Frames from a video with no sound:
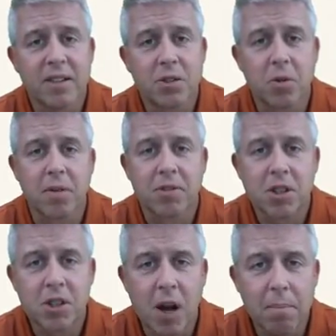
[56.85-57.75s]
sort of
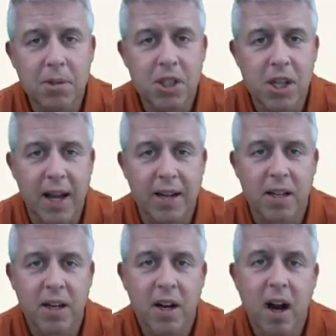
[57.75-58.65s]

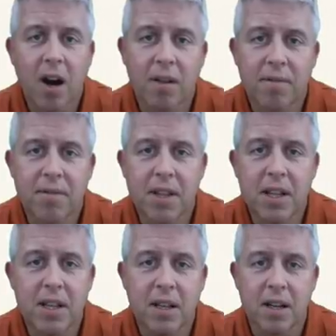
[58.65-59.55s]
subset of
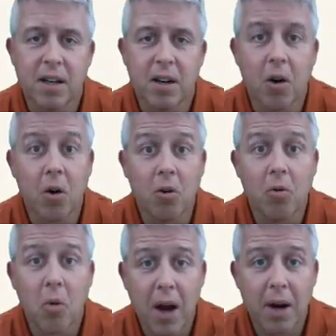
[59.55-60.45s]
the
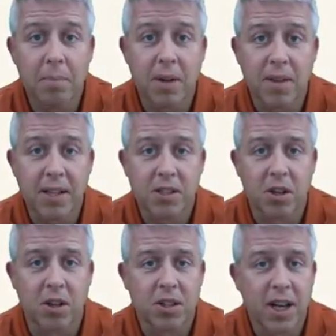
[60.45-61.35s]
whole web that they
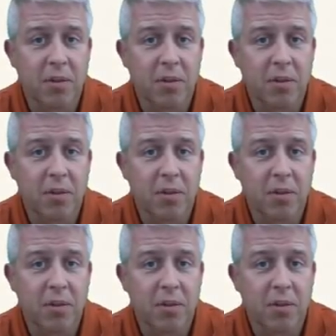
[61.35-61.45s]
search,